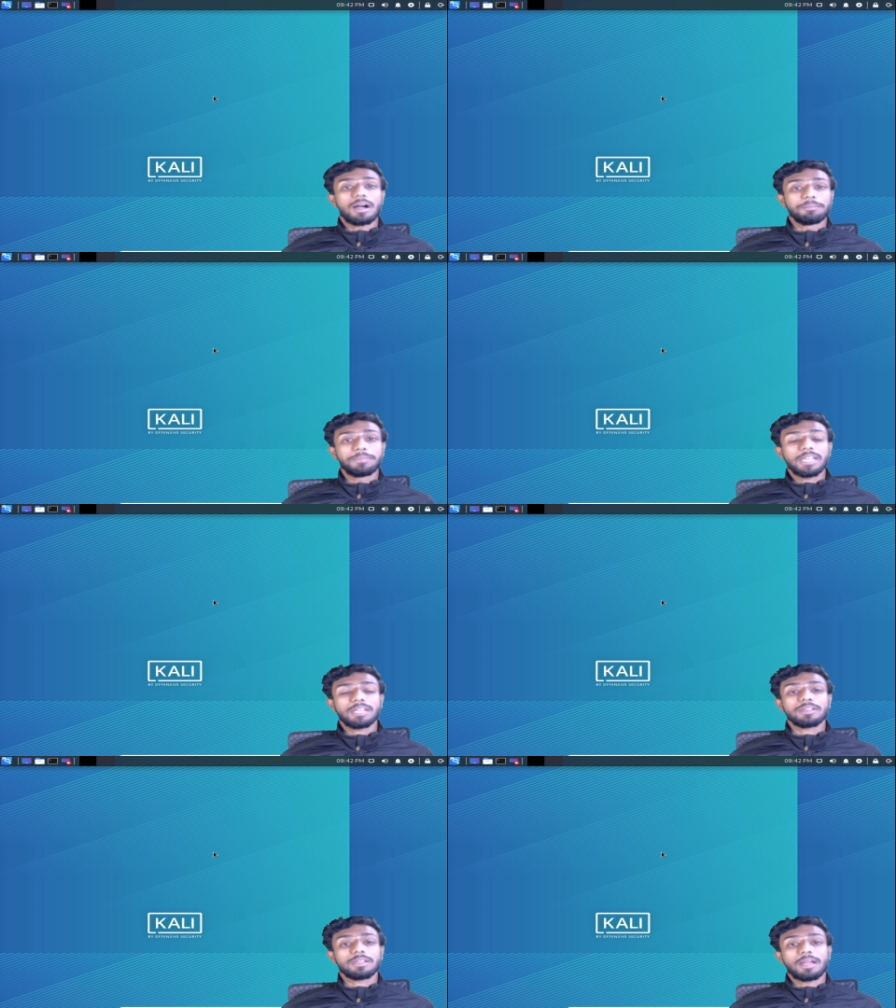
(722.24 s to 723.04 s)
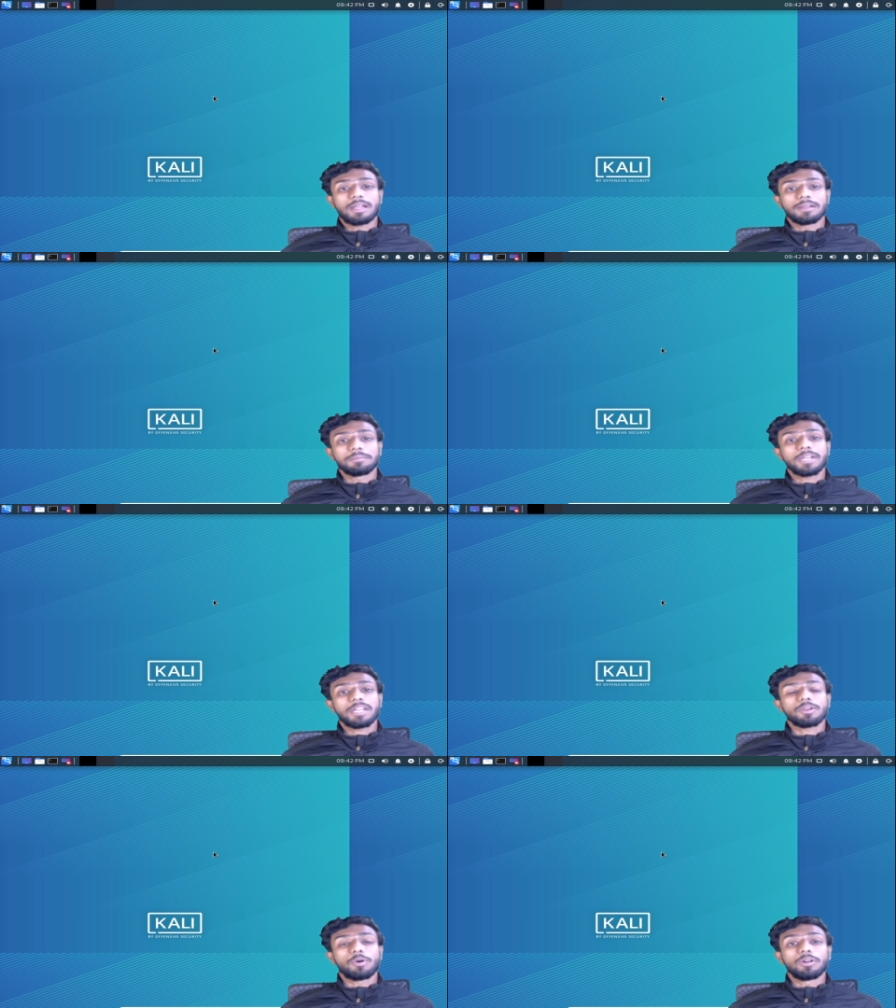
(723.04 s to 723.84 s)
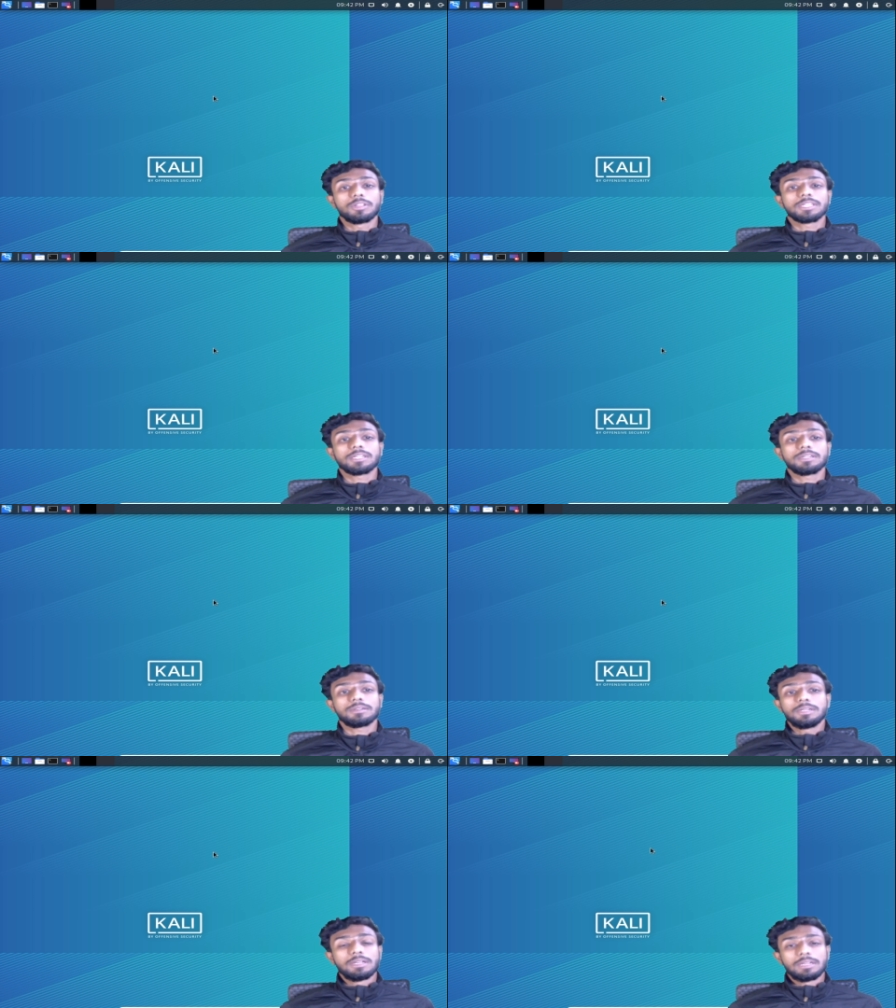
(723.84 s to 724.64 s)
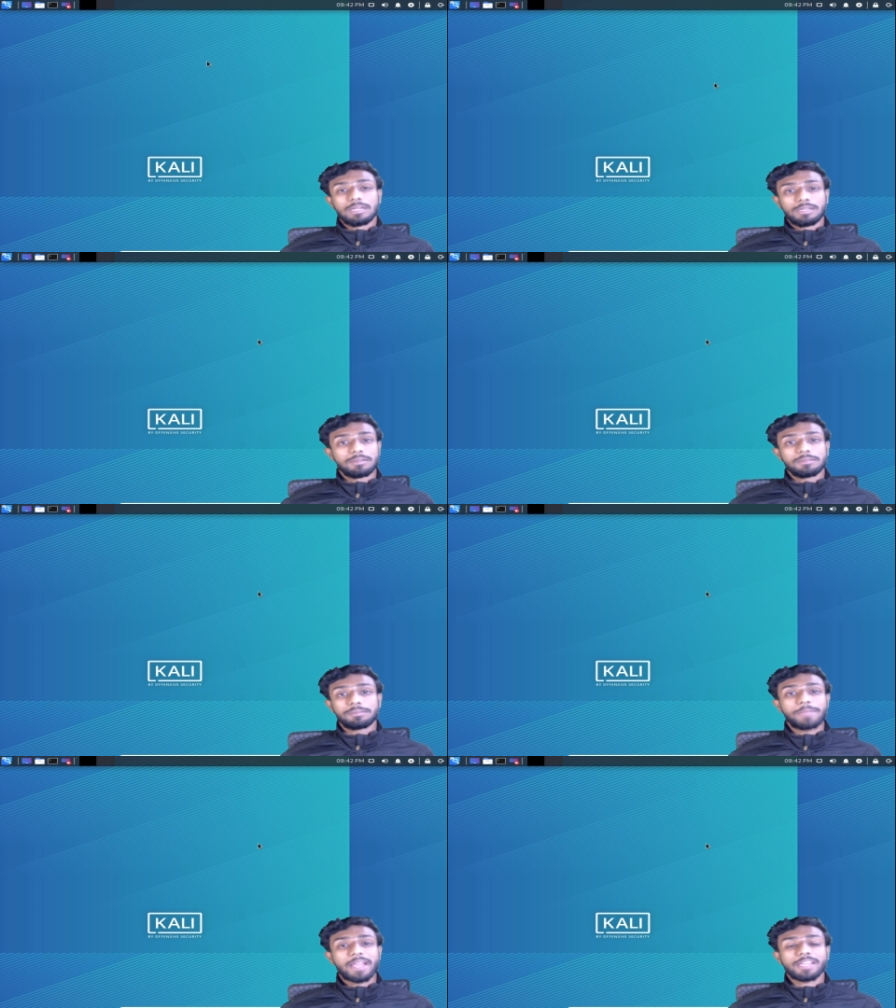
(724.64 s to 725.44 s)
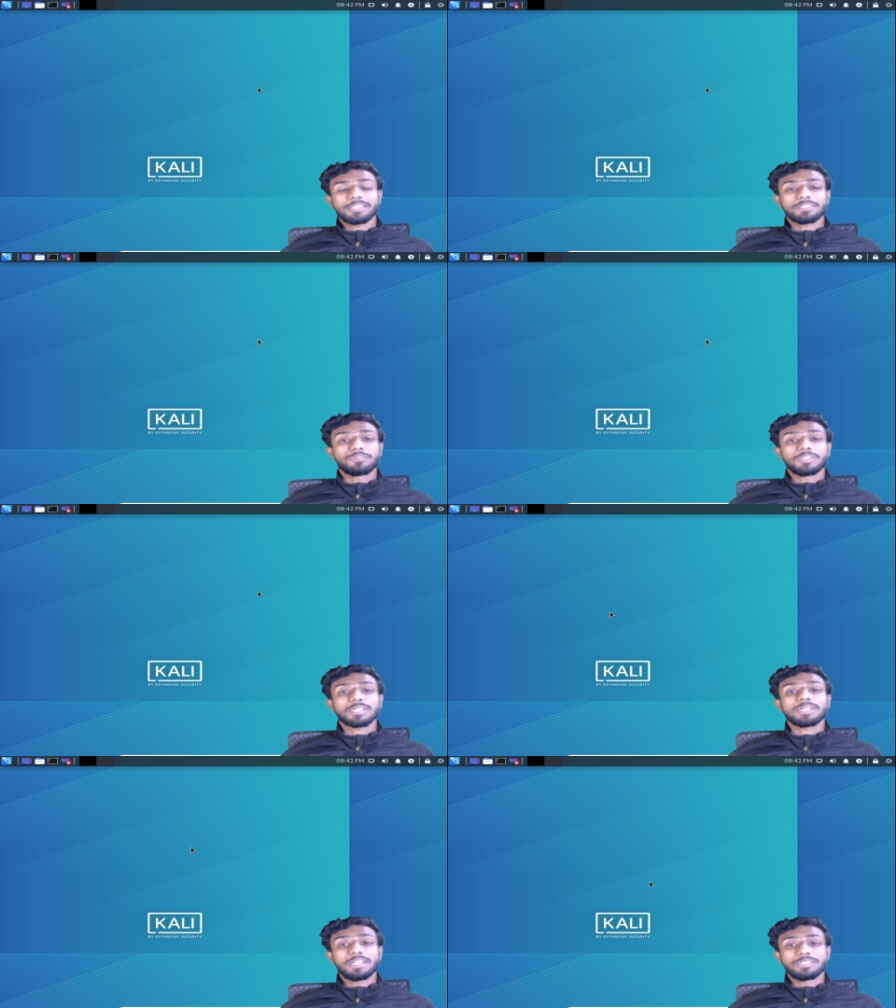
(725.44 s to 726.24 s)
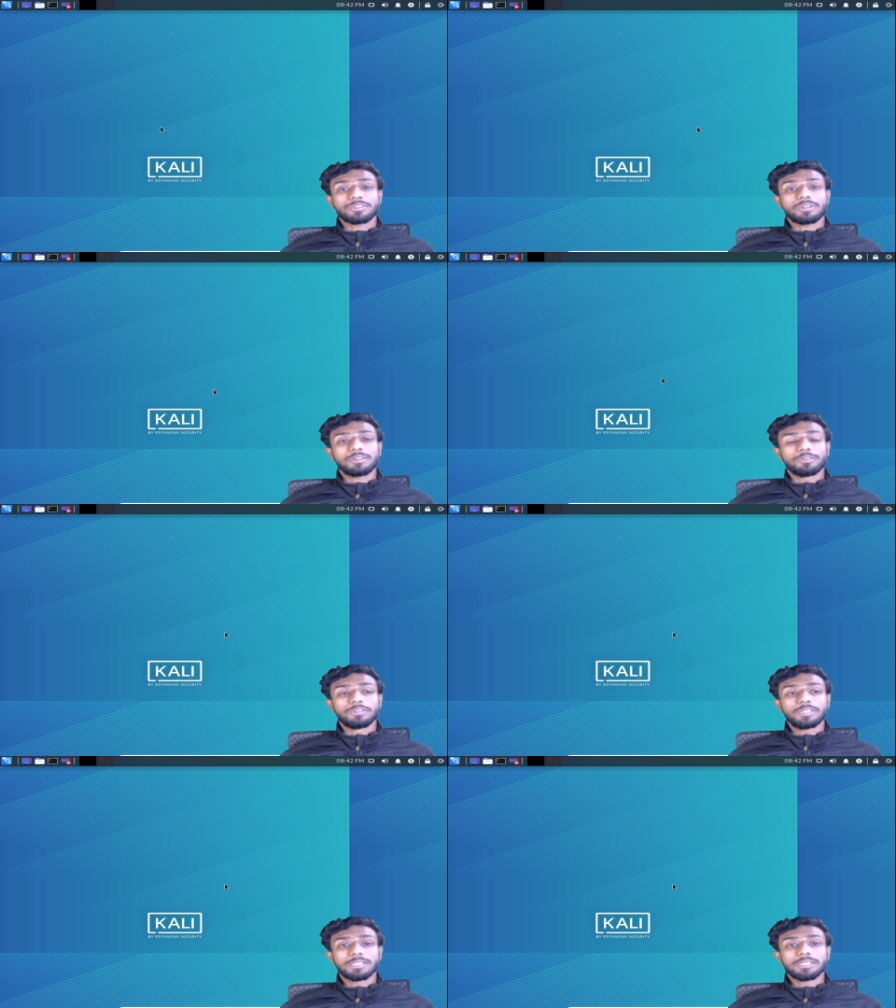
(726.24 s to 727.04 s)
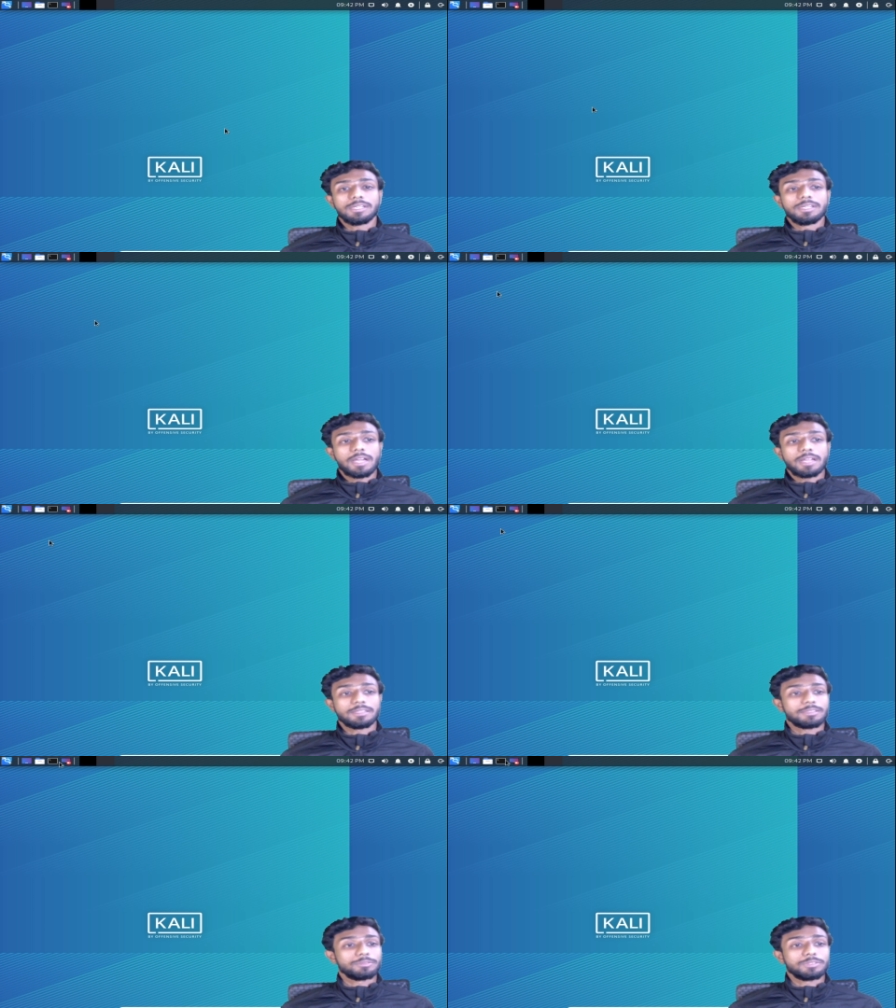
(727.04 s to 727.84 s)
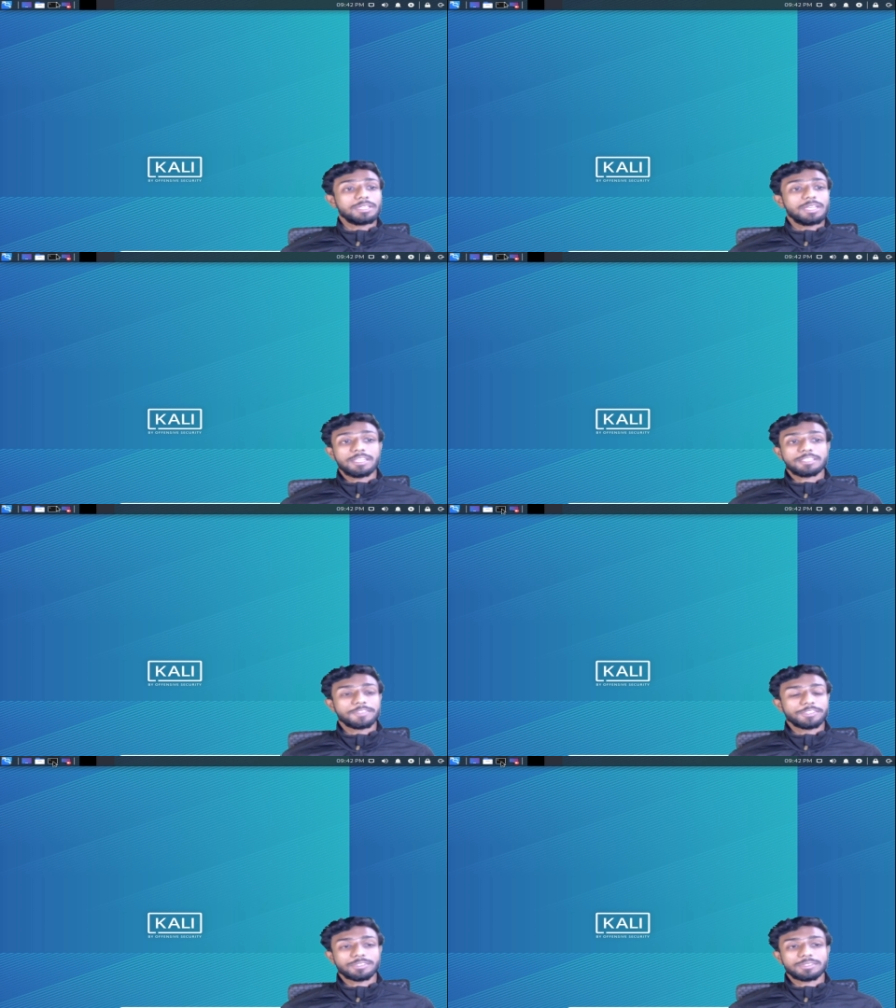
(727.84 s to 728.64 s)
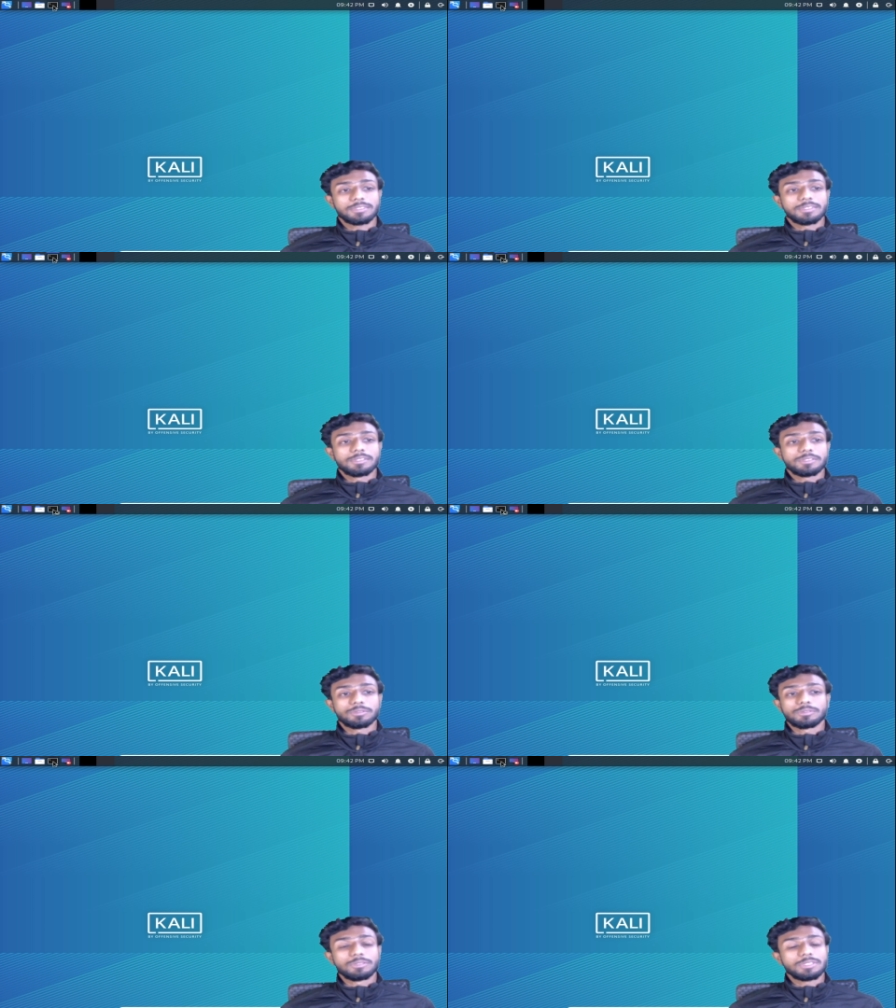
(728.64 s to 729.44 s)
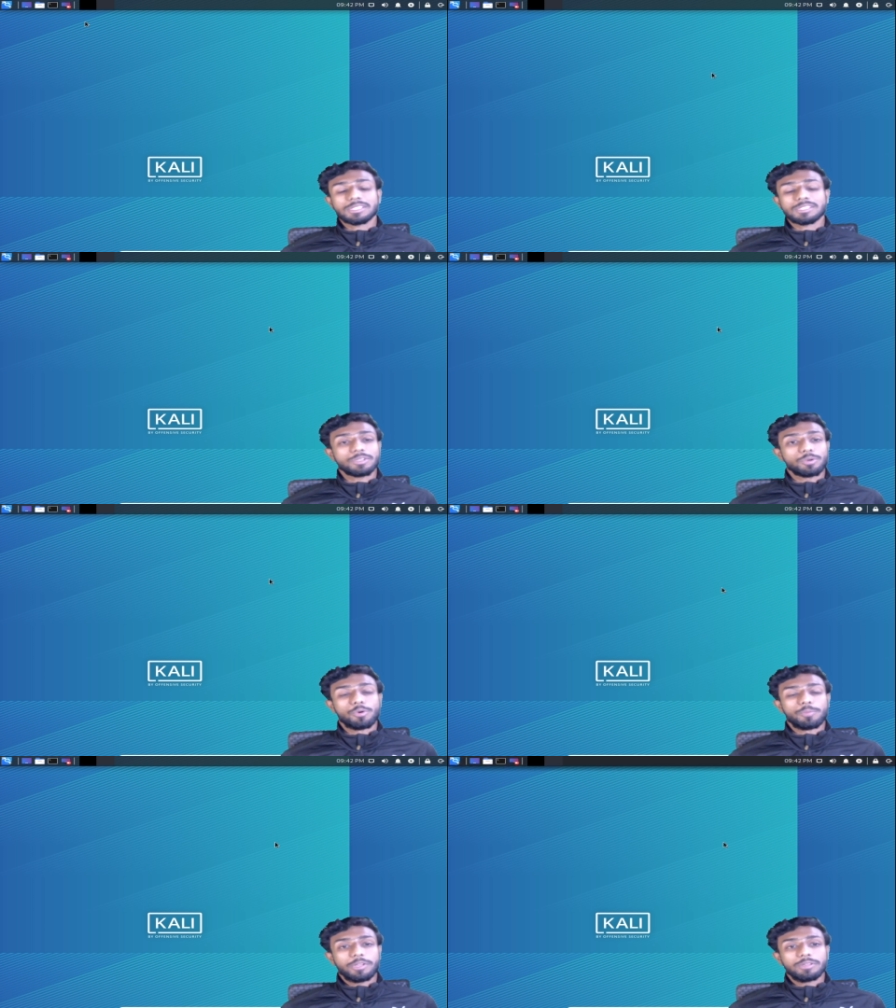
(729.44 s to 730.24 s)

update and upgrade all the uh, packages which are installed over here and to the latest version. So just open